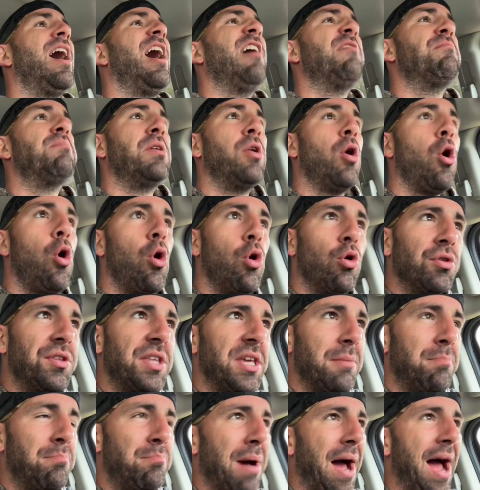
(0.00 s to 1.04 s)
I've been
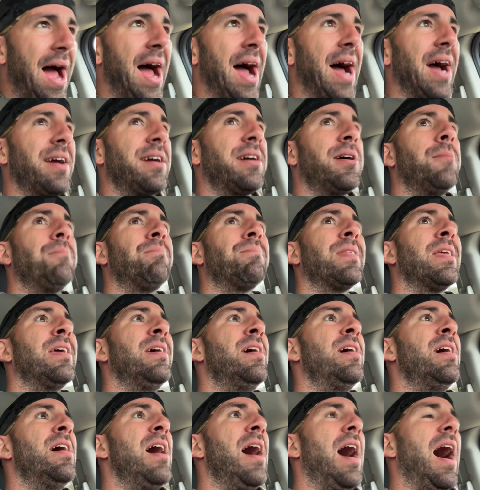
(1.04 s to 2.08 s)
holding back.
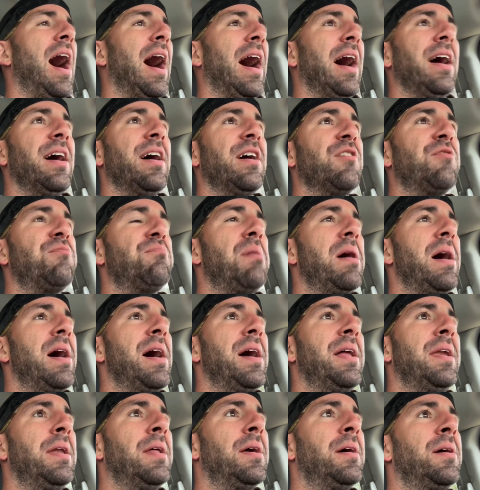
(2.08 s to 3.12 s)
I have
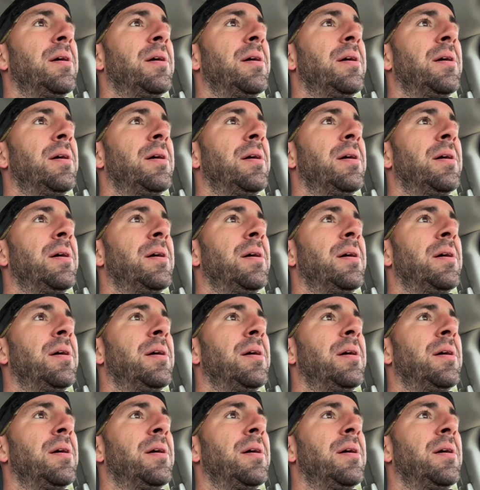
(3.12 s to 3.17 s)
been